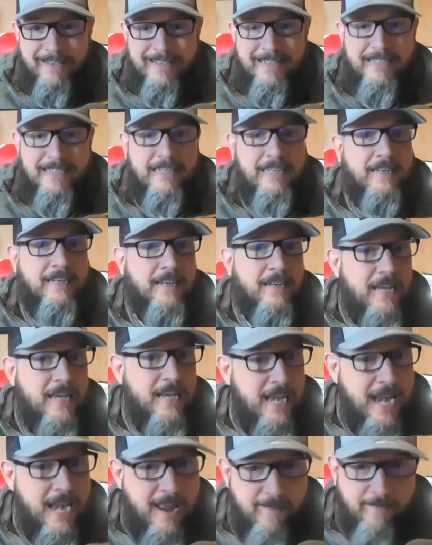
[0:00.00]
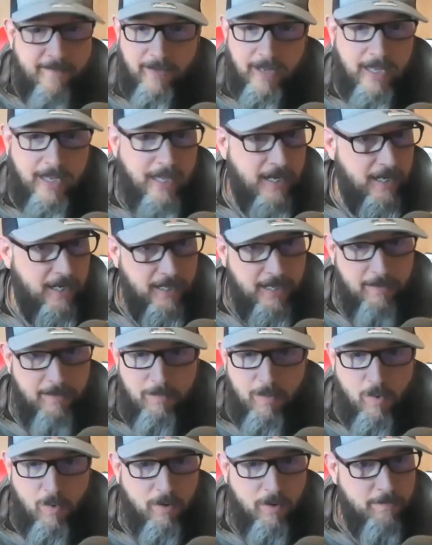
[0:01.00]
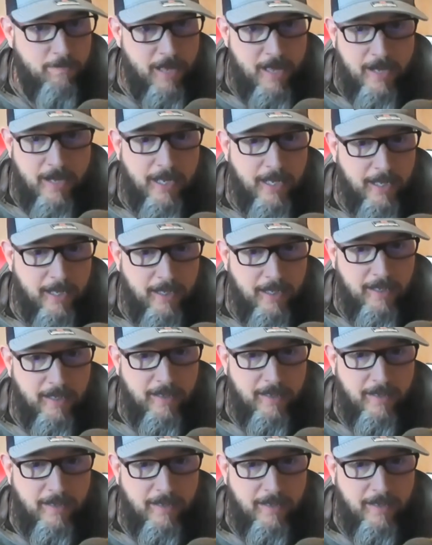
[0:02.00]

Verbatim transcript: significantly more money